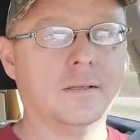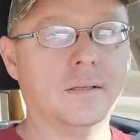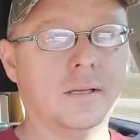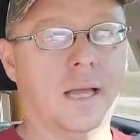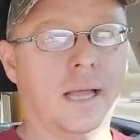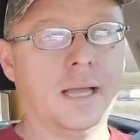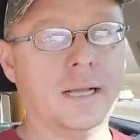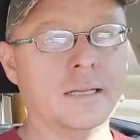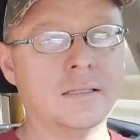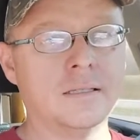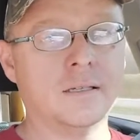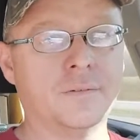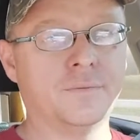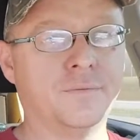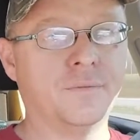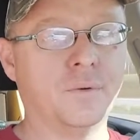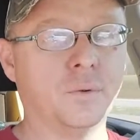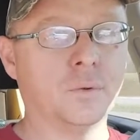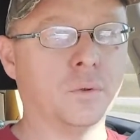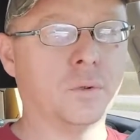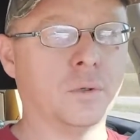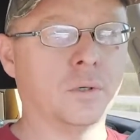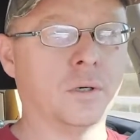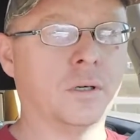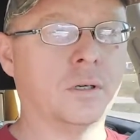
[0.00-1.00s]
Exit
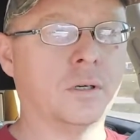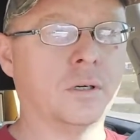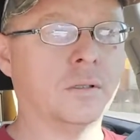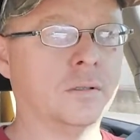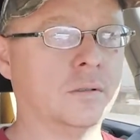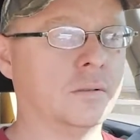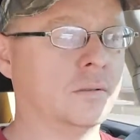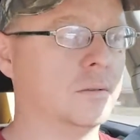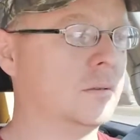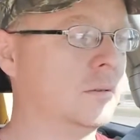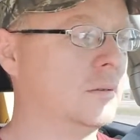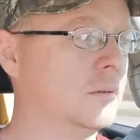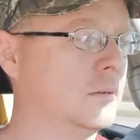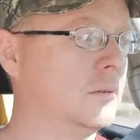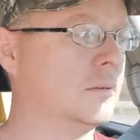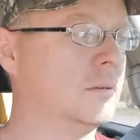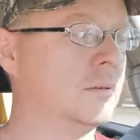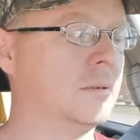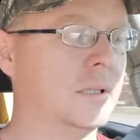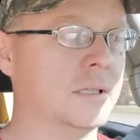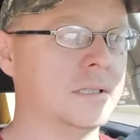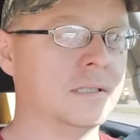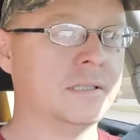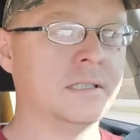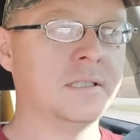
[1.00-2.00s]
4.
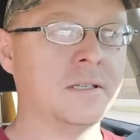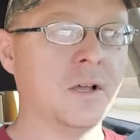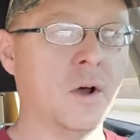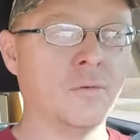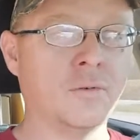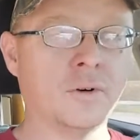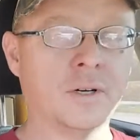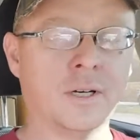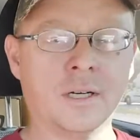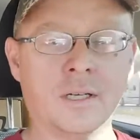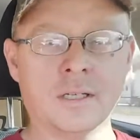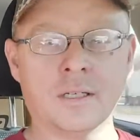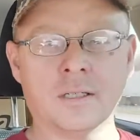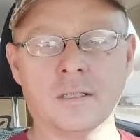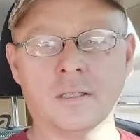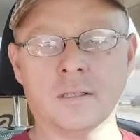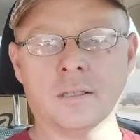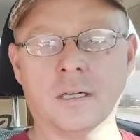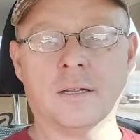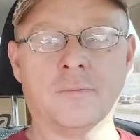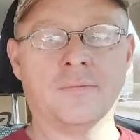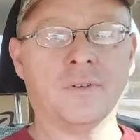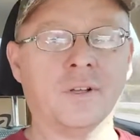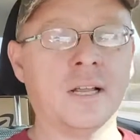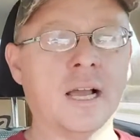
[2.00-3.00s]
This is over here.
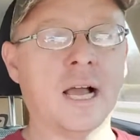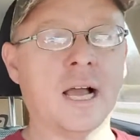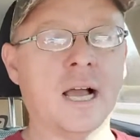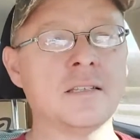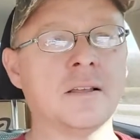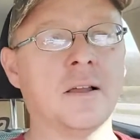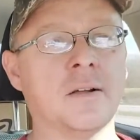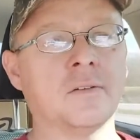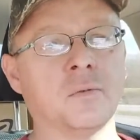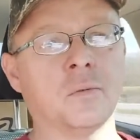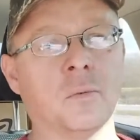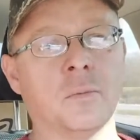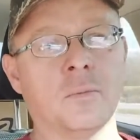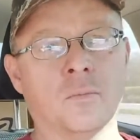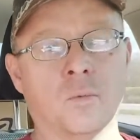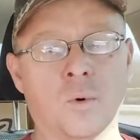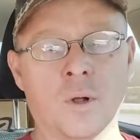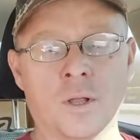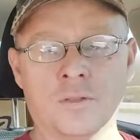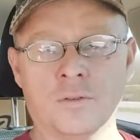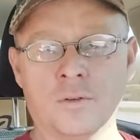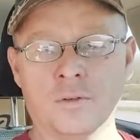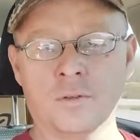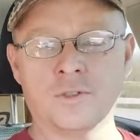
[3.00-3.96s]
If you guys ever went through